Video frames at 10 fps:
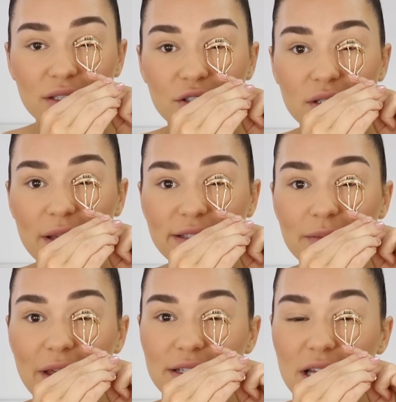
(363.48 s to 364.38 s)
this just makes
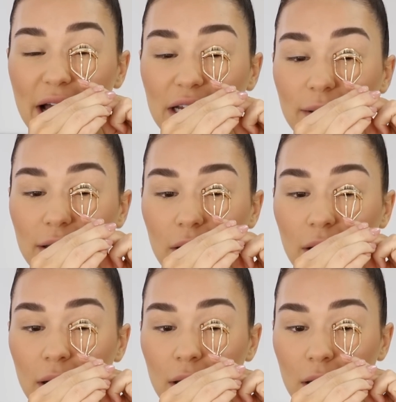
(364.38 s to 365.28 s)
it that tiny bit
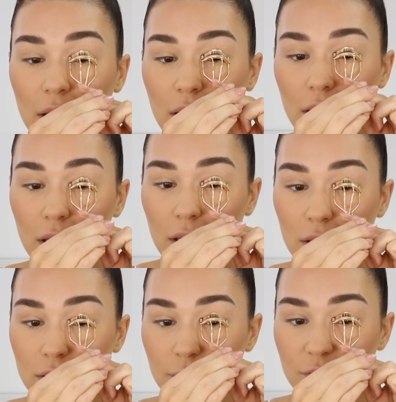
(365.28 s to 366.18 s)
longer.
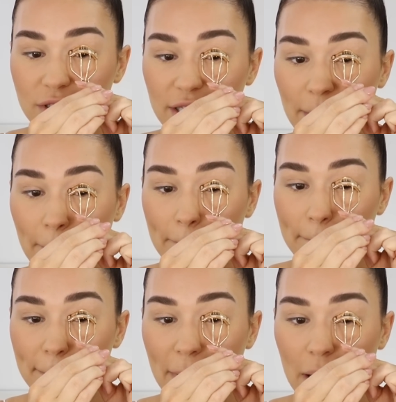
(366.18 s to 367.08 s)
So I'm just gonna
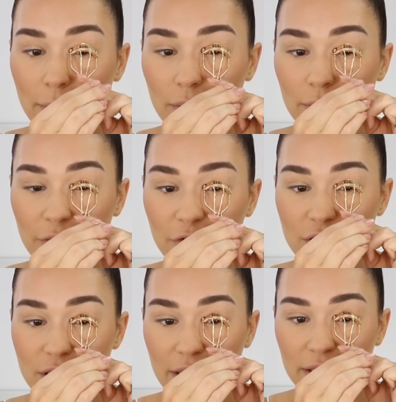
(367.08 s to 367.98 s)
pump them a few
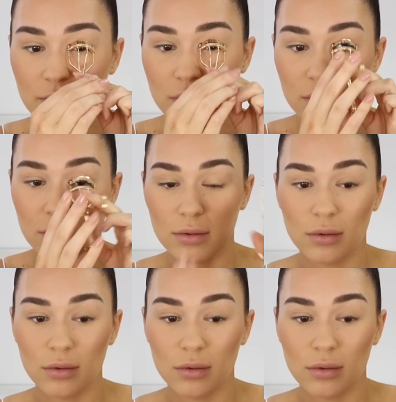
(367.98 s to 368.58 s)
times.